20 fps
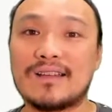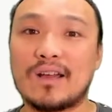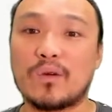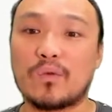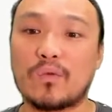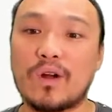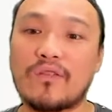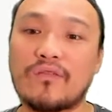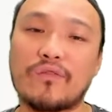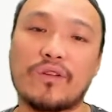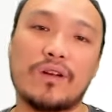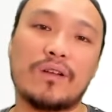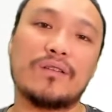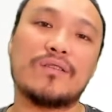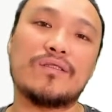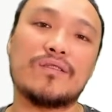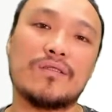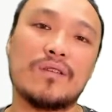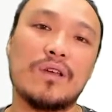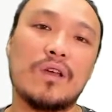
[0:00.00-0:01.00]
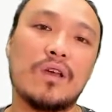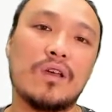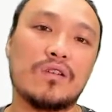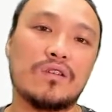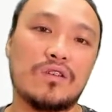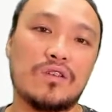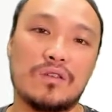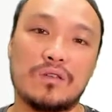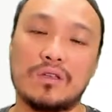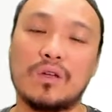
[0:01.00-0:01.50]
a reference
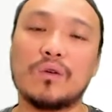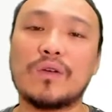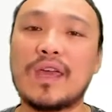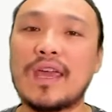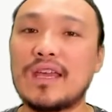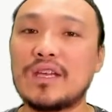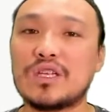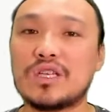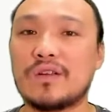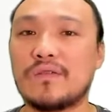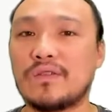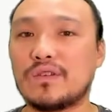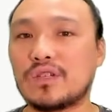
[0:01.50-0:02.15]
to the location of a